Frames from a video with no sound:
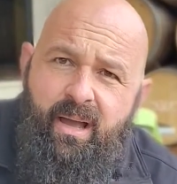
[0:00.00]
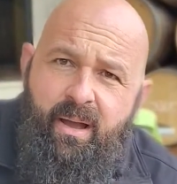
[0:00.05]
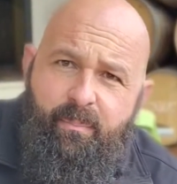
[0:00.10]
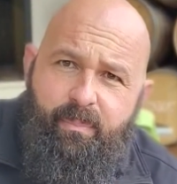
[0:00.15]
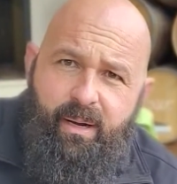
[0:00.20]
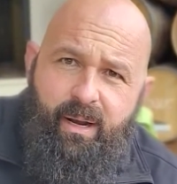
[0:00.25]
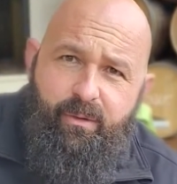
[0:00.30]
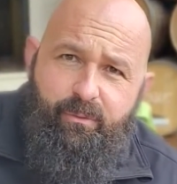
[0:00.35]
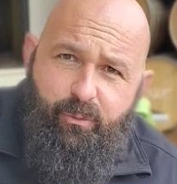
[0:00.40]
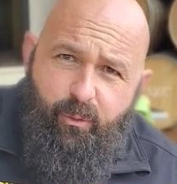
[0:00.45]

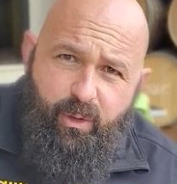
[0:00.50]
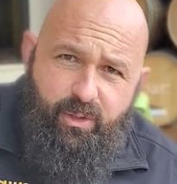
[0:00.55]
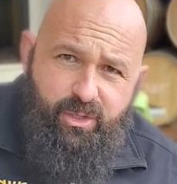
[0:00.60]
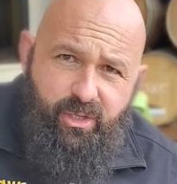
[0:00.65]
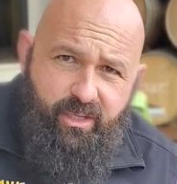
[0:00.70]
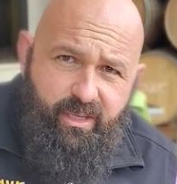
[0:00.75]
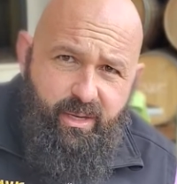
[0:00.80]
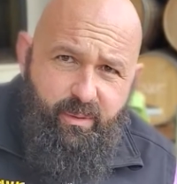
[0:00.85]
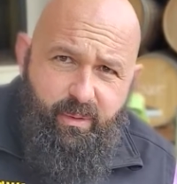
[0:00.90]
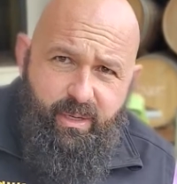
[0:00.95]
But
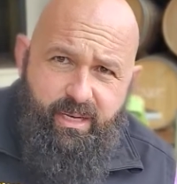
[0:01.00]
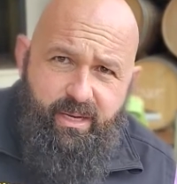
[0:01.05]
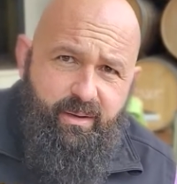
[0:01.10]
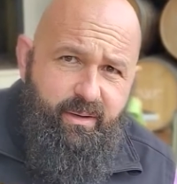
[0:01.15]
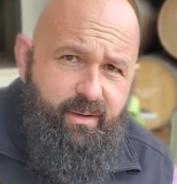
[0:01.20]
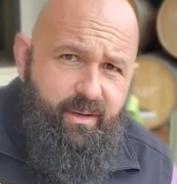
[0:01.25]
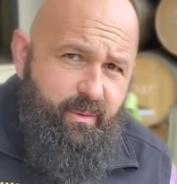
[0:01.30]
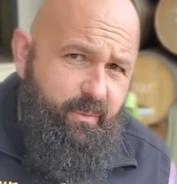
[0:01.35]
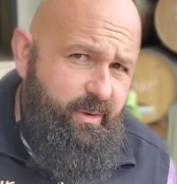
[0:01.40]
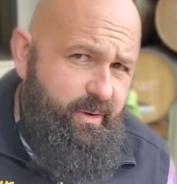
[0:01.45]
unfortunately, we
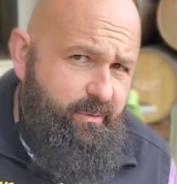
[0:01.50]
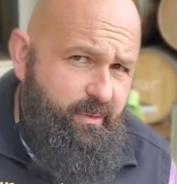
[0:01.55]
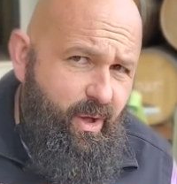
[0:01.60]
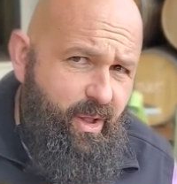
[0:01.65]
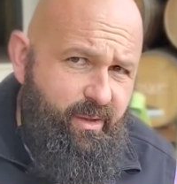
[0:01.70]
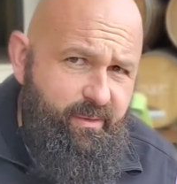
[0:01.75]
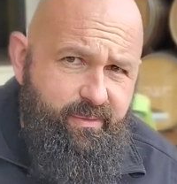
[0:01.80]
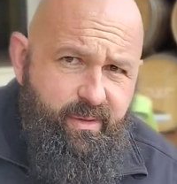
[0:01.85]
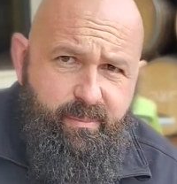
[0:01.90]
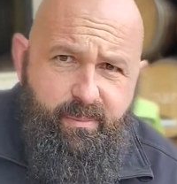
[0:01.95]
didn't get rid of
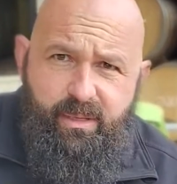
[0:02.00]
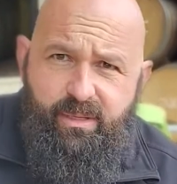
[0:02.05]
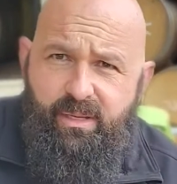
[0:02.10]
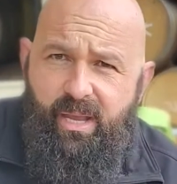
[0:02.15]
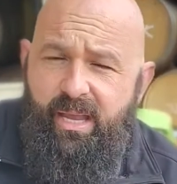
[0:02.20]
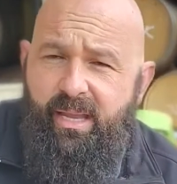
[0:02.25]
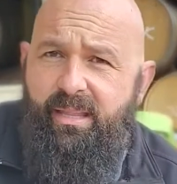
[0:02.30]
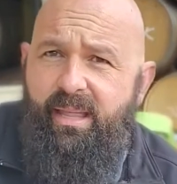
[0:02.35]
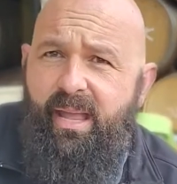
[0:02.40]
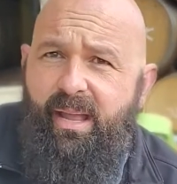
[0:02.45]
all of them and
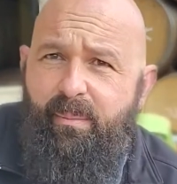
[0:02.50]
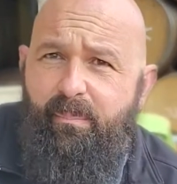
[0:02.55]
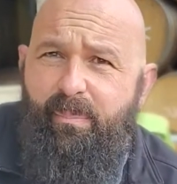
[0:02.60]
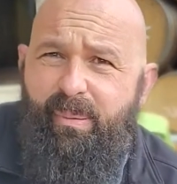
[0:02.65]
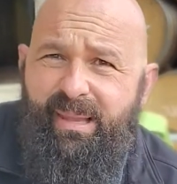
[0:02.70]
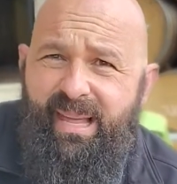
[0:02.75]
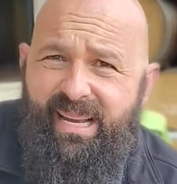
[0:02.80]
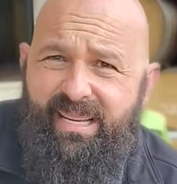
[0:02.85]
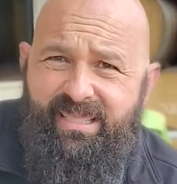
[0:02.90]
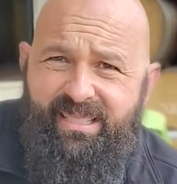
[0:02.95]
they, they
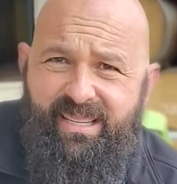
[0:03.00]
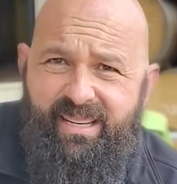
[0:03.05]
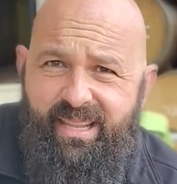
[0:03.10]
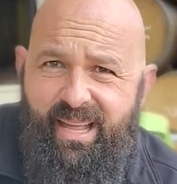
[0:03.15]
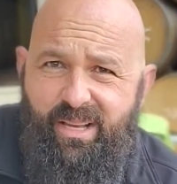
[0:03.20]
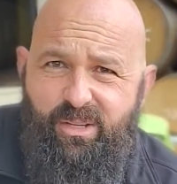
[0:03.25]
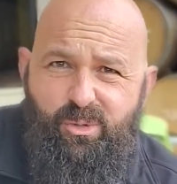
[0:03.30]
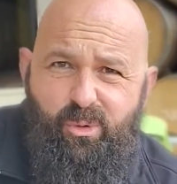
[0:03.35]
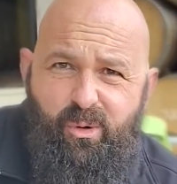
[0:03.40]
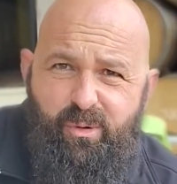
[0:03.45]
complexed into
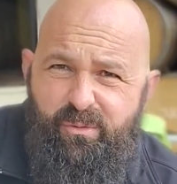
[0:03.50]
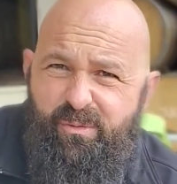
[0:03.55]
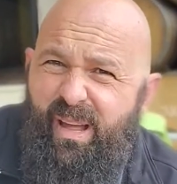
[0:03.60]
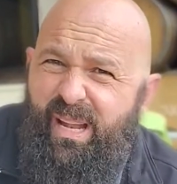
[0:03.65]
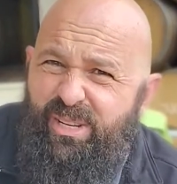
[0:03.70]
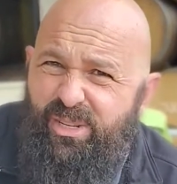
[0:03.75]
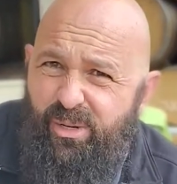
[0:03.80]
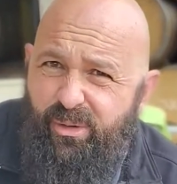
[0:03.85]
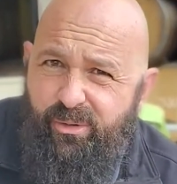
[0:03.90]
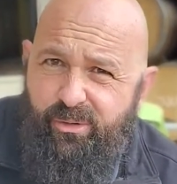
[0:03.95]
that sort of
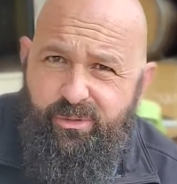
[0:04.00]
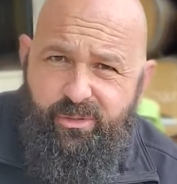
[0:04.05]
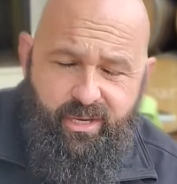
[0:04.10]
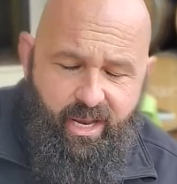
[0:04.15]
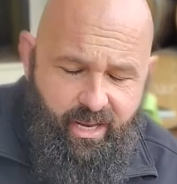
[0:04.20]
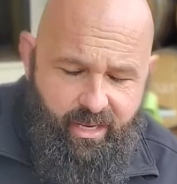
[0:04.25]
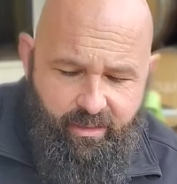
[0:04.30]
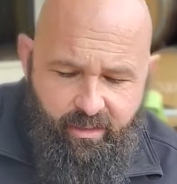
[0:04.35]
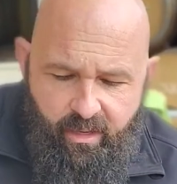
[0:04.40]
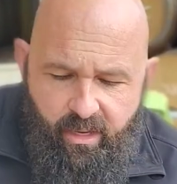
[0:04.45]
vegetal
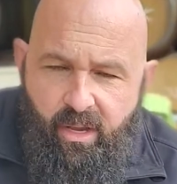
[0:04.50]
state.